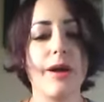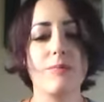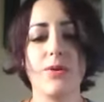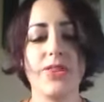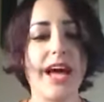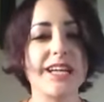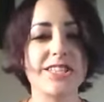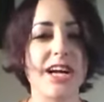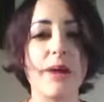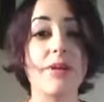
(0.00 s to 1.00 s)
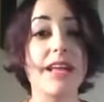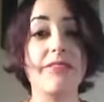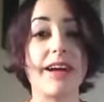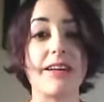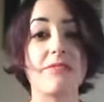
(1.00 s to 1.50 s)
put the hashtag I believe
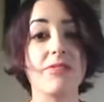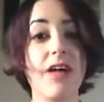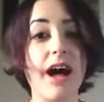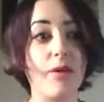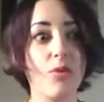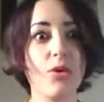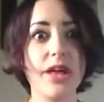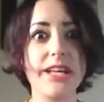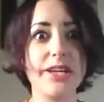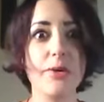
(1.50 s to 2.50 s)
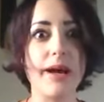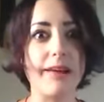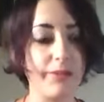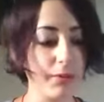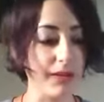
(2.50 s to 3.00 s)
I can fly. Well, then do it.
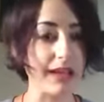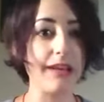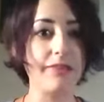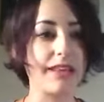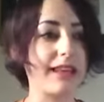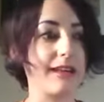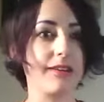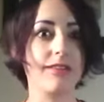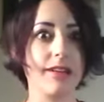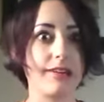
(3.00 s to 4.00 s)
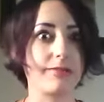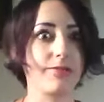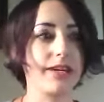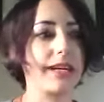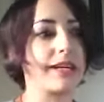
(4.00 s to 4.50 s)
If you believe it, then like
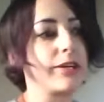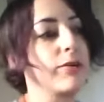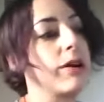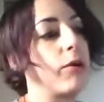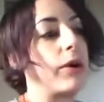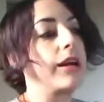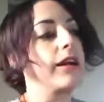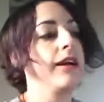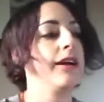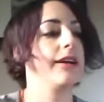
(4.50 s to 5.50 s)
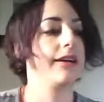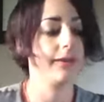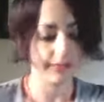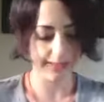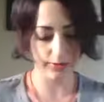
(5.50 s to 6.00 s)
freaking do it already.
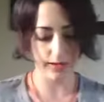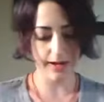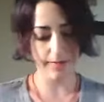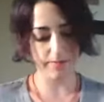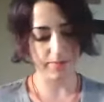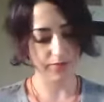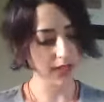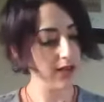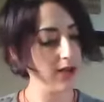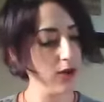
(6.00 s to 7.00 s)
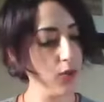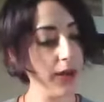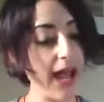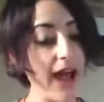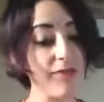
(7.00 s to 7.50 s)
So
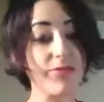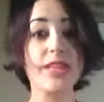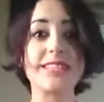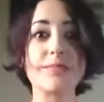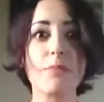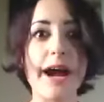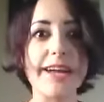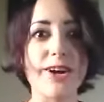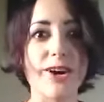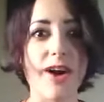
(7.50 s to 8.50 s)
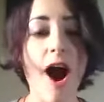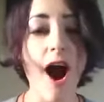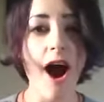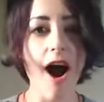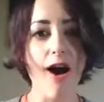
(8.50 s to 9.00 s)
we have the spider.
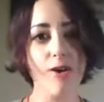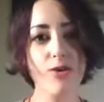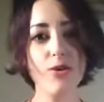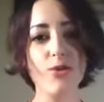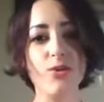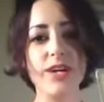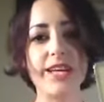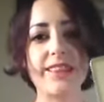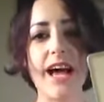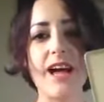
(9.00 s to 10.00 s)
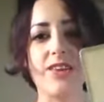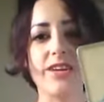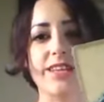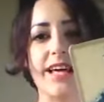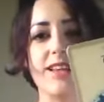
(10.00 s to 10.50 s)
Ooh, look at that.
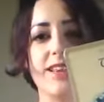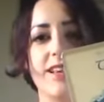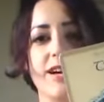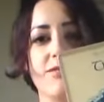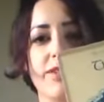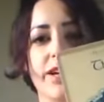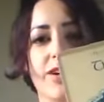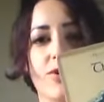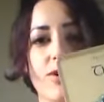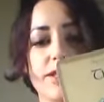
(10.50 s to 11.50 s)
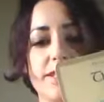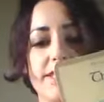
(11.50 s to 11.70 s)
Look at that lovely, gorgeous